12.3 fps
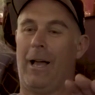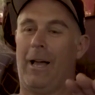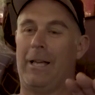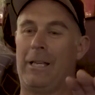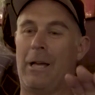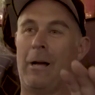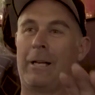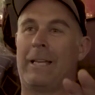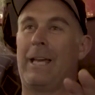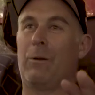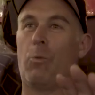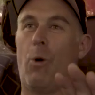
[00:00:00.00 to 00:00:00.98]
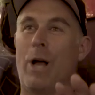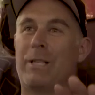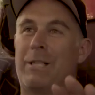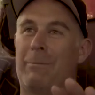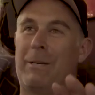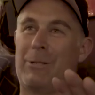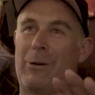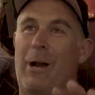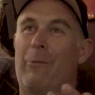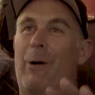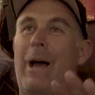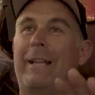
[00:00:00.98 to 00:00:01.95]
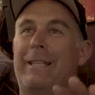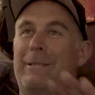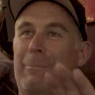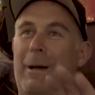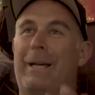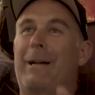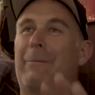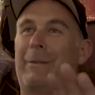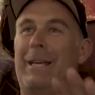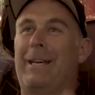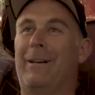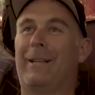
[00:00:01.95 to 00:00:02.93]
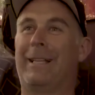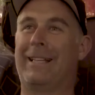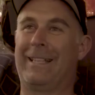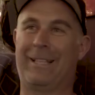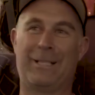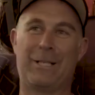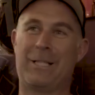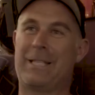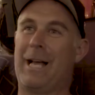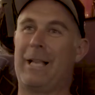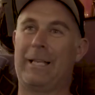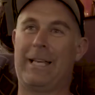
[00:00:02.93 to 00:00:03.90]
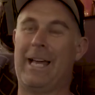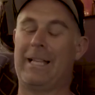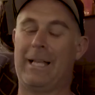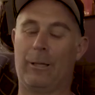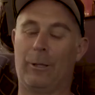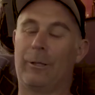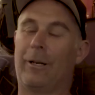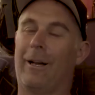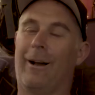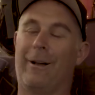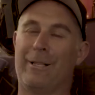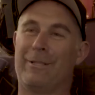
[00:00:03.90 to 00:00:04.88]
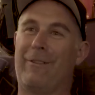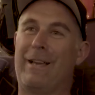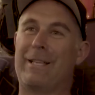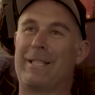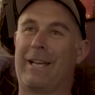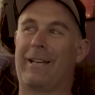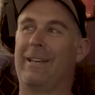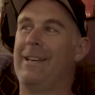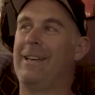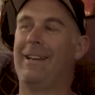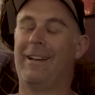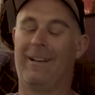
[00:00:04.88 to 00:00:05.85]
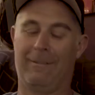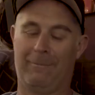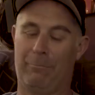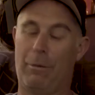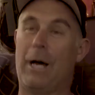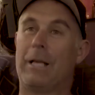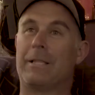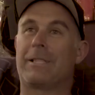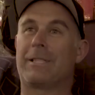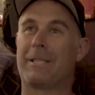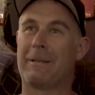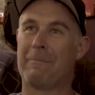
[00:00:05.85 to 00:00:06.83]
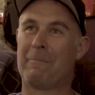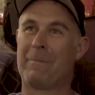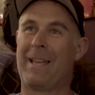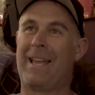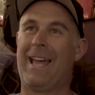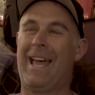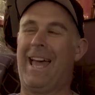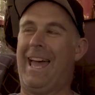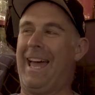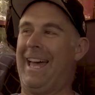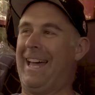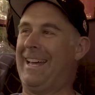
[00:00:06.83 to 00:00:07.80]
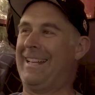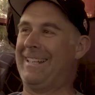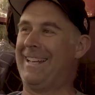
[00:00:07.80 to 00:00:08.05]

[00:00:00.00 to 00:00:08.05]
a young kid watching me try to ride this bike up the hill, and you could just tell he had that look on his face like, putts. And